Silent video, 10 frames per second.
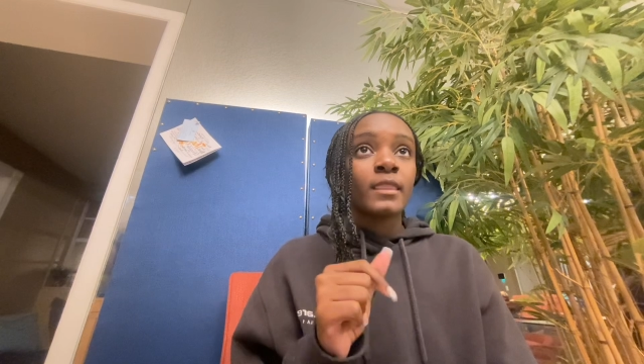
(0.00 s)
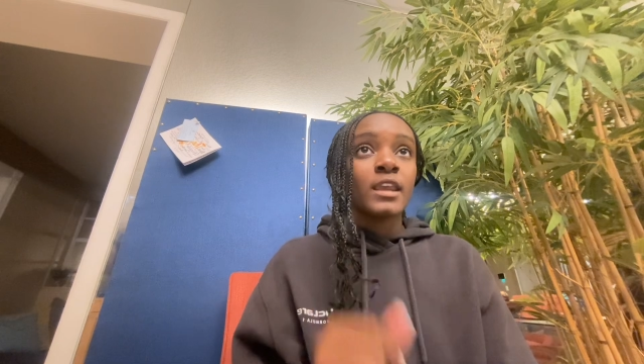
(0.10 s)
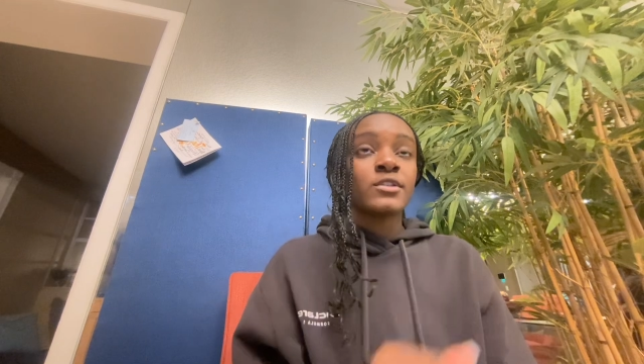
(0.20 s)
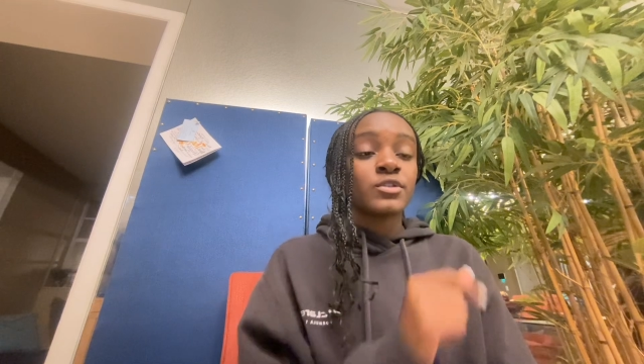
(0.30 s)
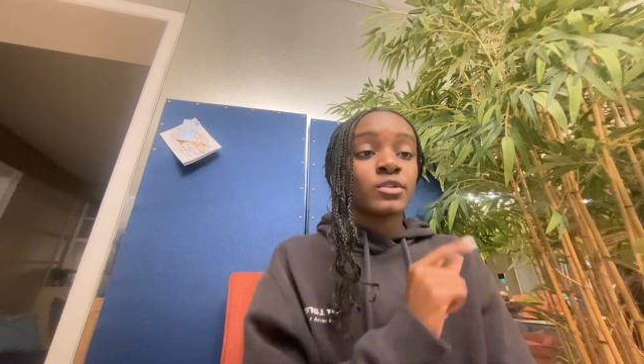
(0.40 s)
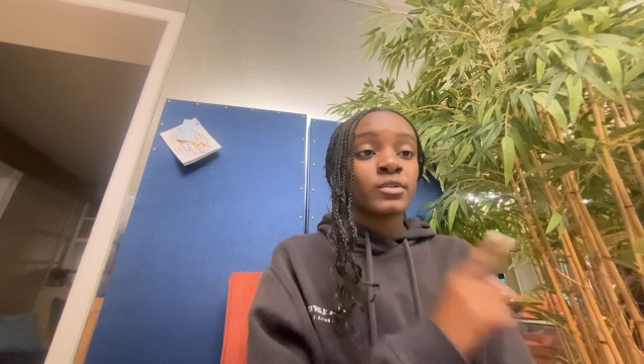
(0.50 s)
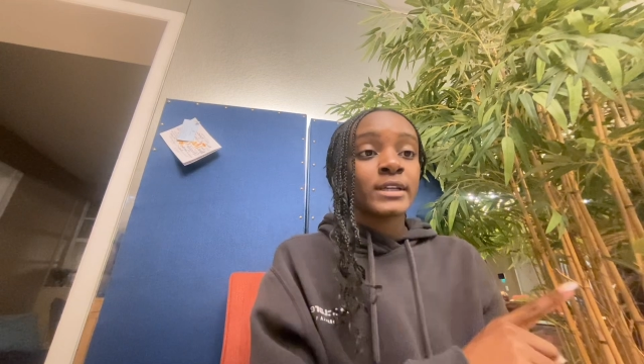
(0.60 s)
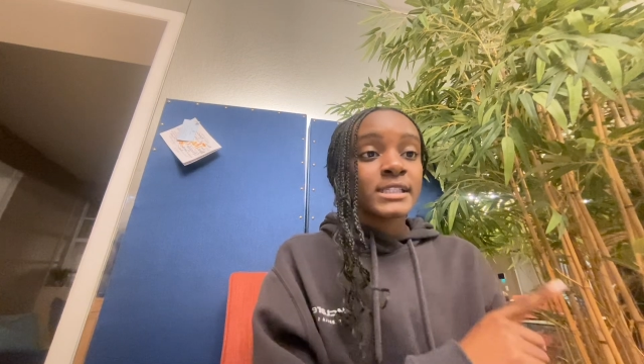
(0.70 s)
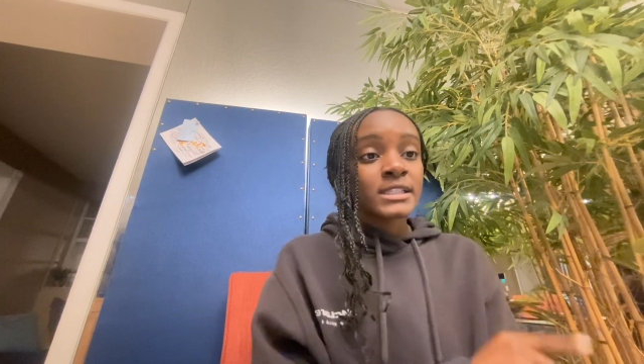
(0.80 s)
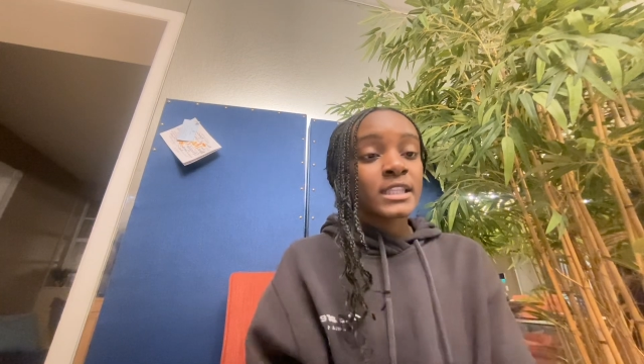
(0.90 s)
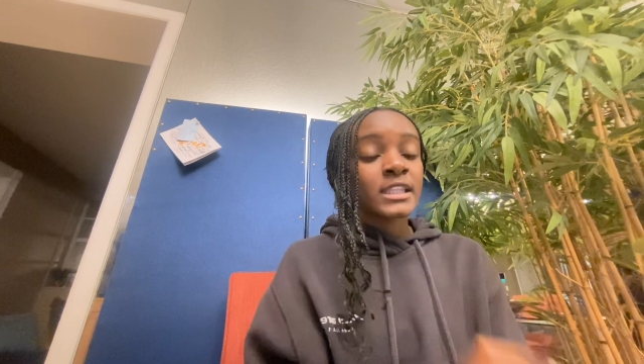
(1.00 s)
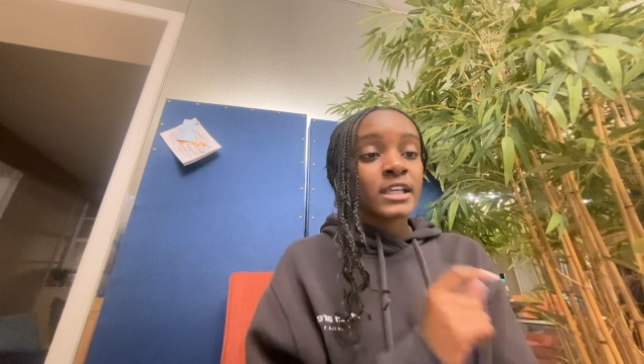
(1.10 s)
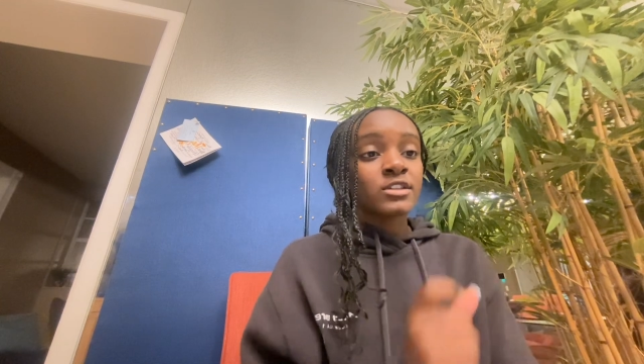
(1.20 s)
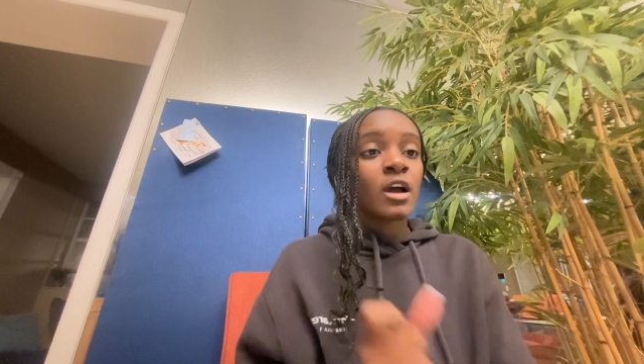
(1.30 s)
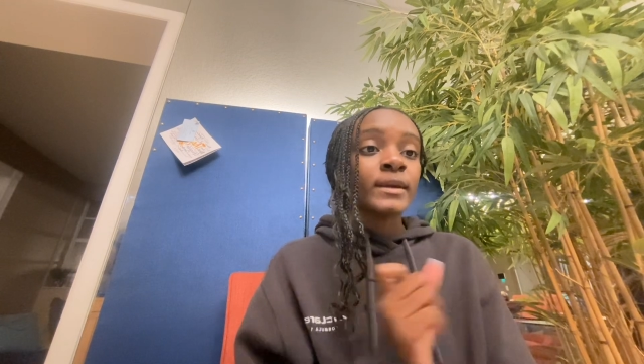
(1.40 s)
increase the
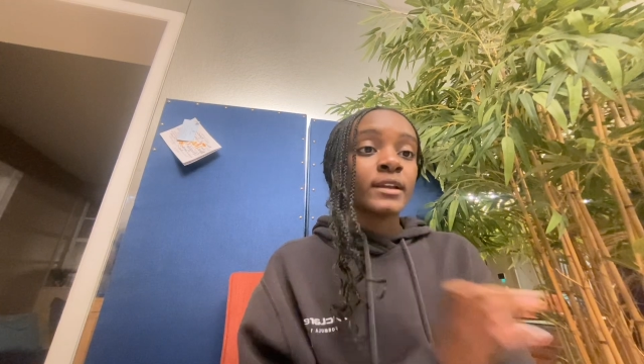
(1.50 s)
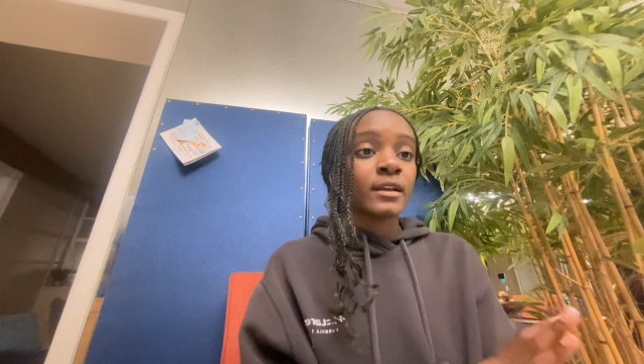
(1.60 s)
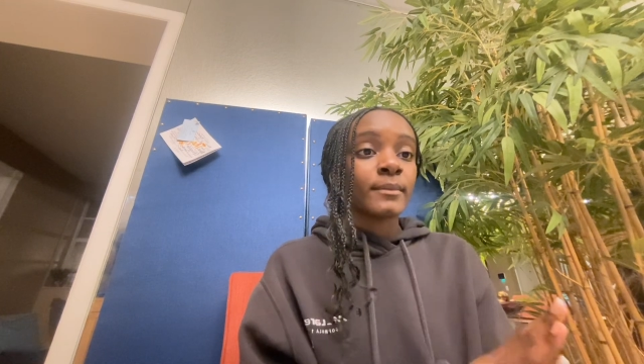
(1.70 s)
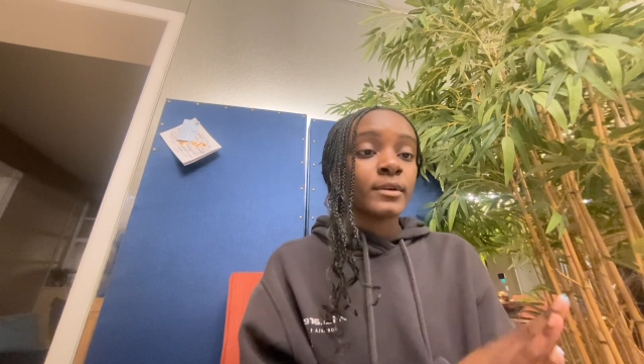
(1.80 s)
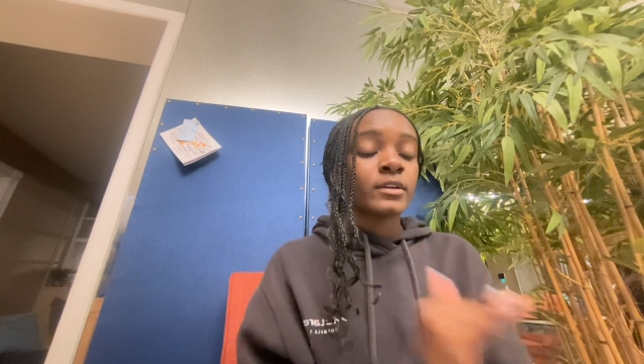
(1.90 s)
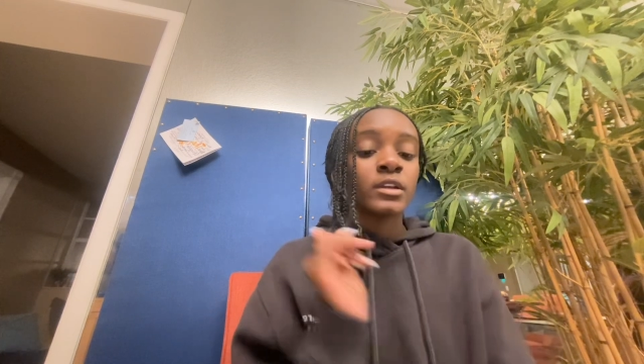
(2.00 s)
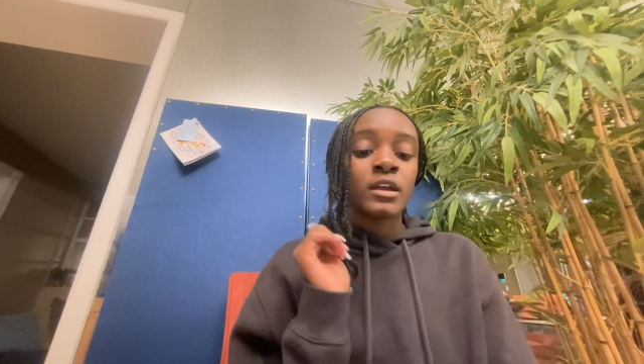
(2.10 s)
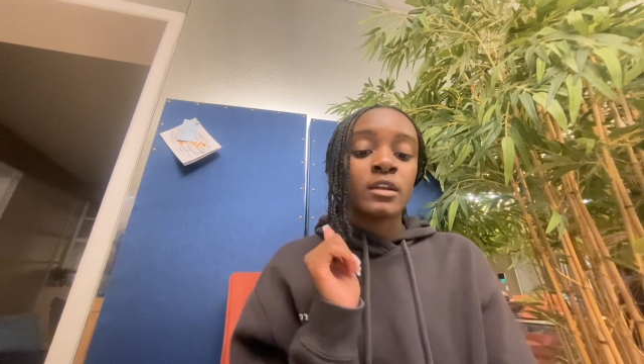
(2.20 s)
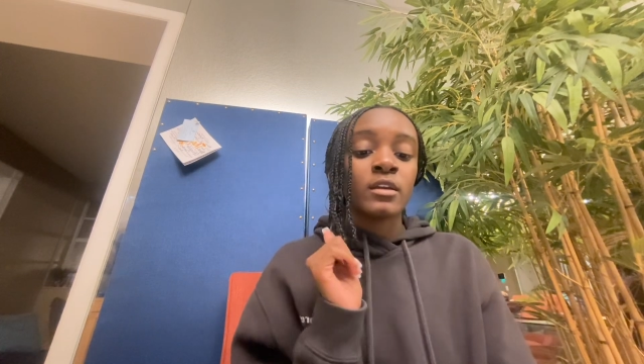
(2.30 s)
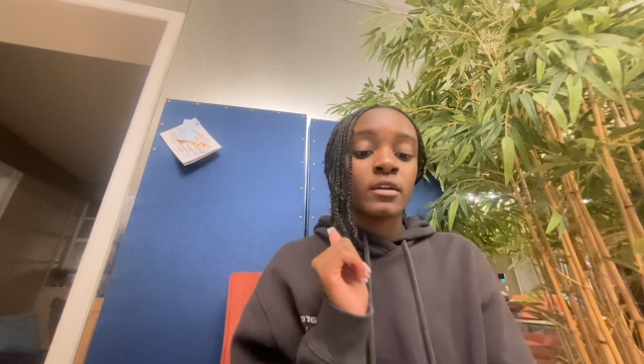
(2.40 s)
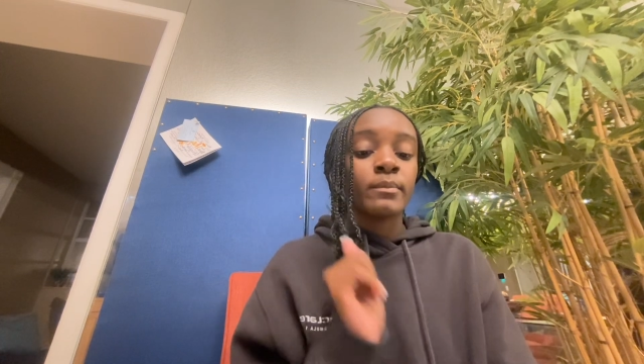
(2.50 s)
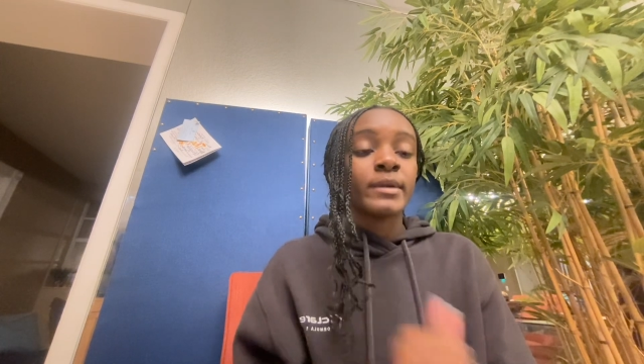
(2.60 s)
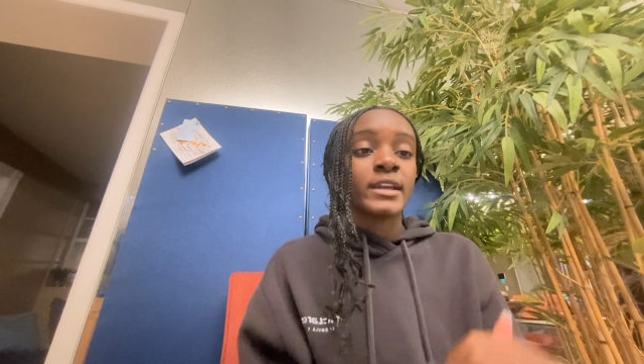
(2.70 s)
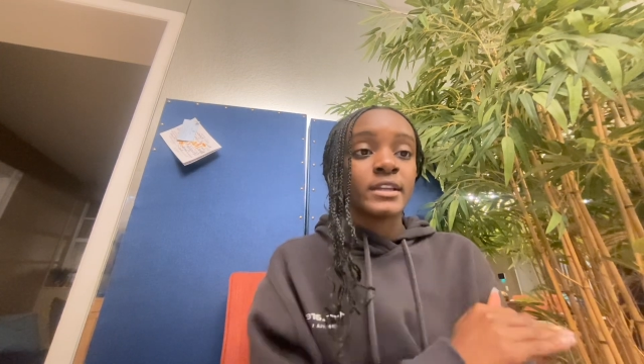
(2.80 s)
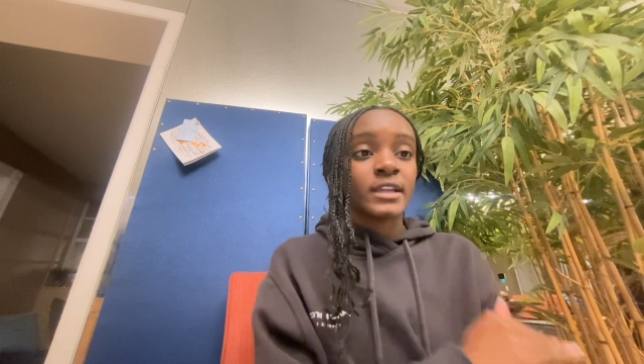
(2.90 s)
atomic number under
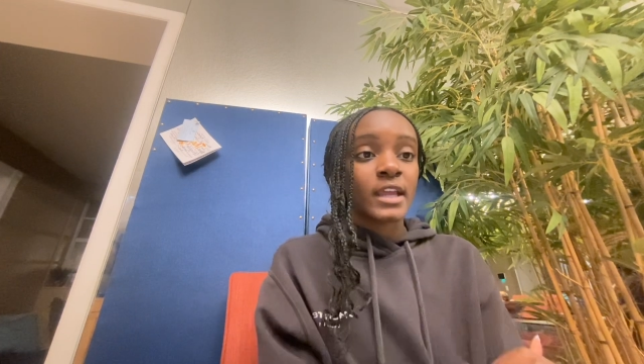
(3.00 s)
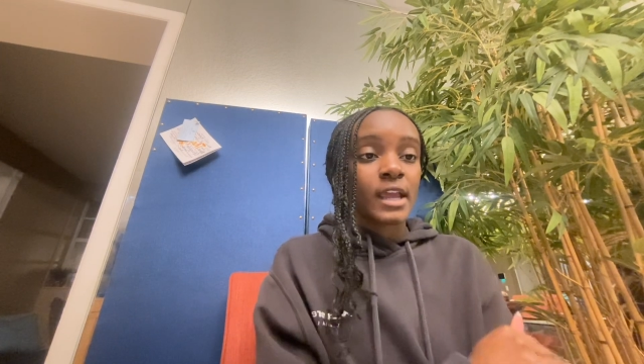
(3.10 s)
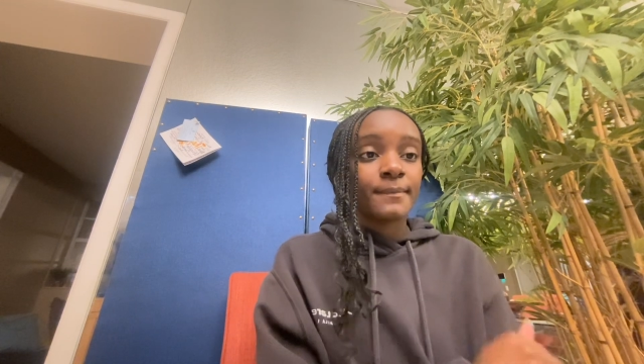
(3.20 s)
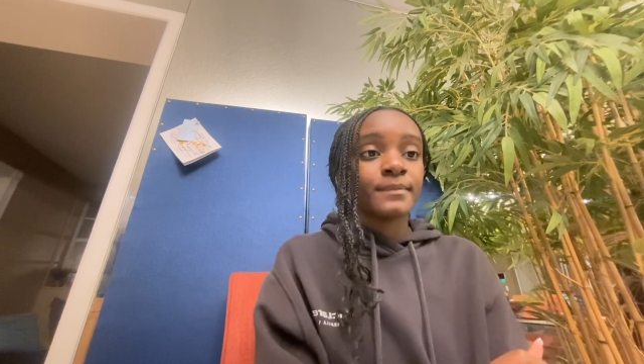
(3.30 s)
beta decay.